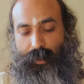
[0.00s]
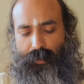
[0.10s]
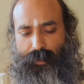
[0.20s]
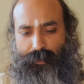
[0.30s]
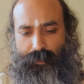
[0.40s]

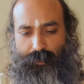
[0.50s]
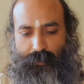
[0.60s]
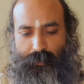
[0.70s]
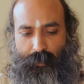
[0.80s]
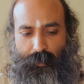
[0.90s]
There is a
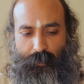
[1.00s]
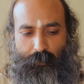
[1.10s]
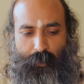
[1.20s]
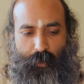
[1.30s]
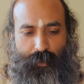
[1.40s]

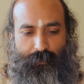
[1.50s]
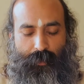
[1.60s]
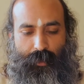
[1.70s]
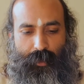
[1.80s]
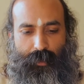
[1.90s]

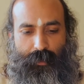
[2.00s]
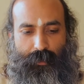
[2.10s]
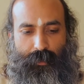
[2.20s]
beautiful